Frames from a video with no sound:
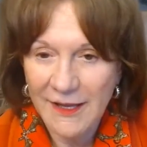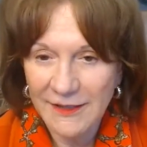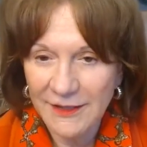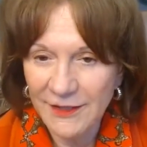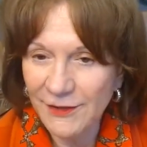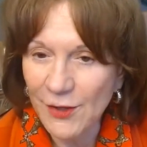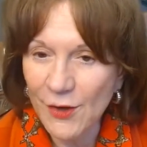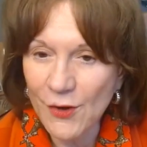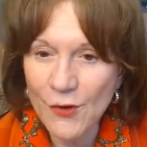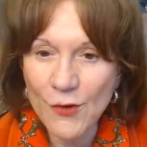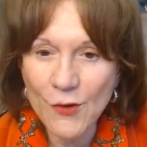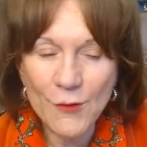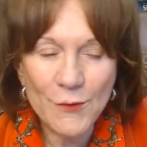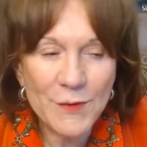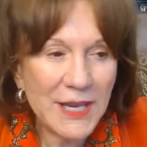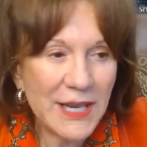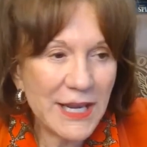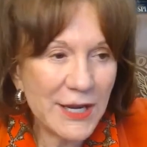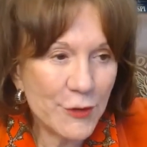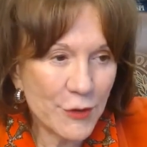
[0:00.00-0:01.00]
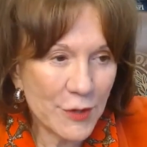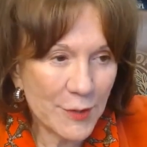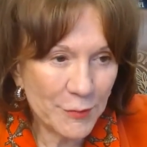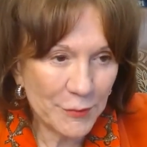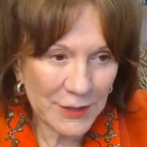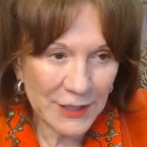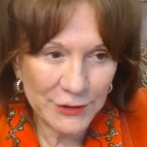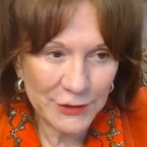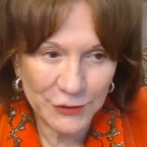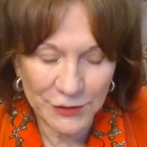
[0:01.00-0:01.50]
so many
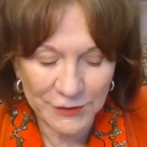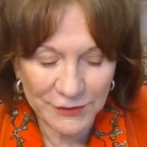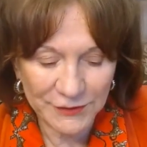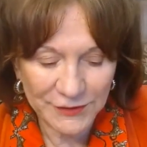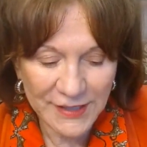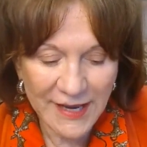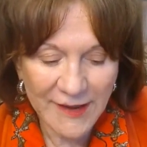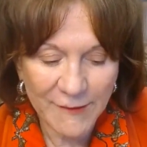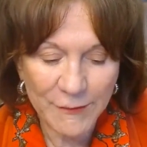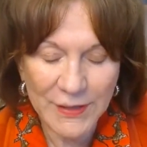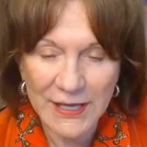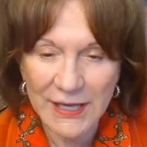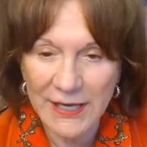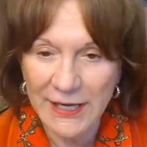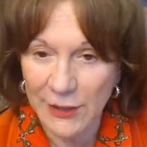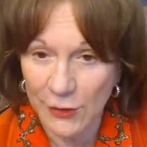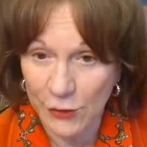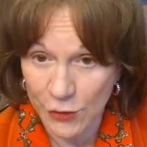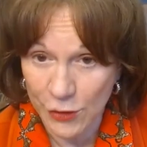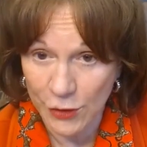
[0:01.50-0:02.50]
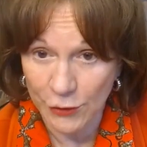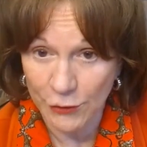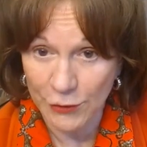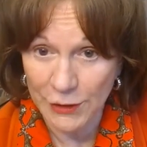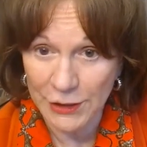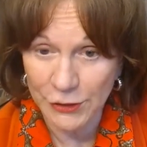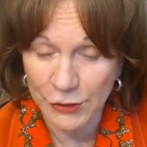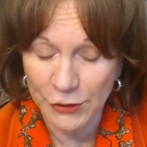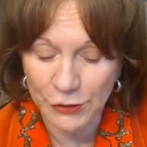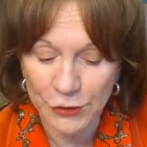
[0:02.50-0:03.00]
corporations have been
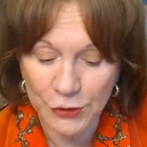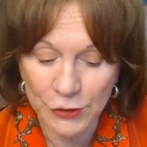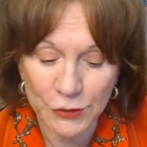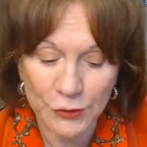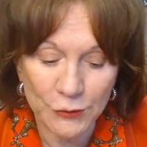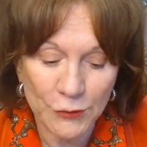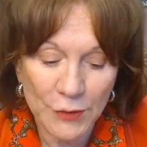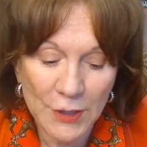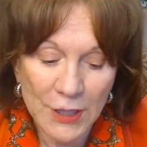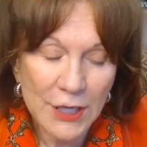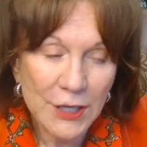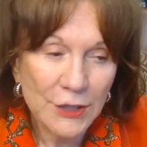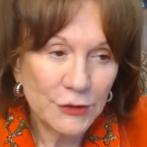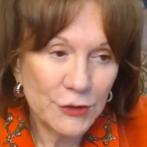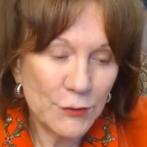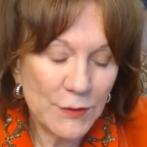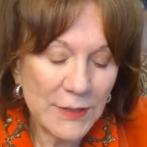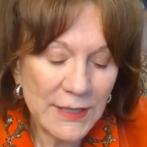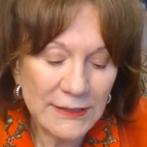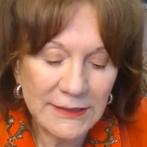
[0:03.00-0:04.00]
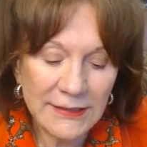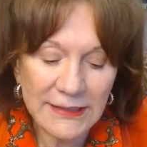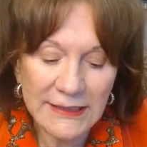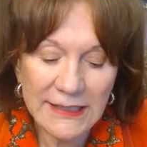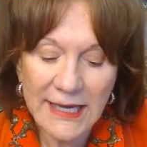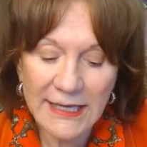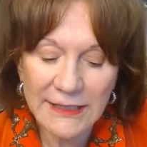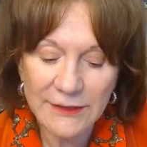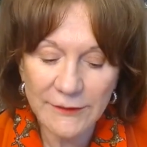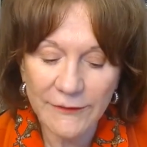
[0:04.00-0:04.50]
encouraged to
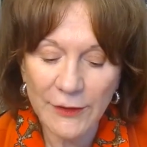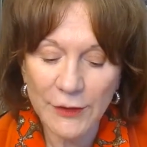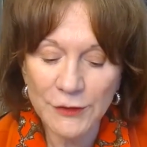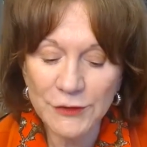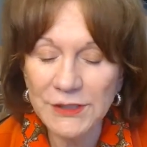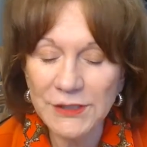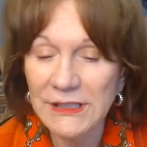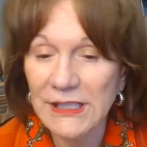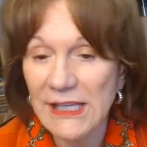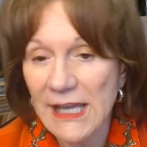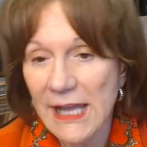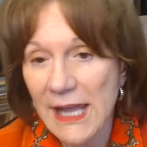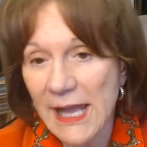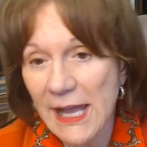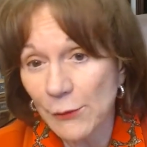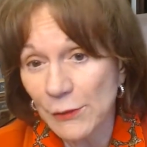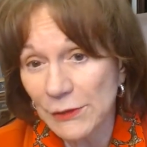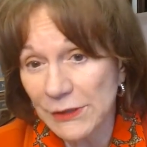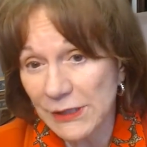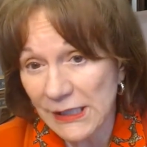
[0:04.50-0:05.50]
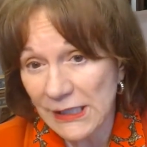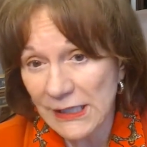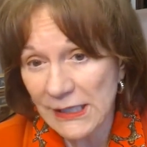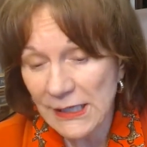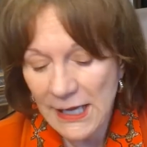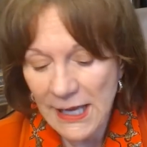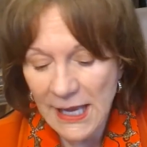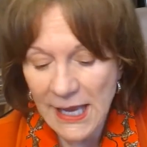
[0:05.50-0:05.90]
instigate diversity, equity,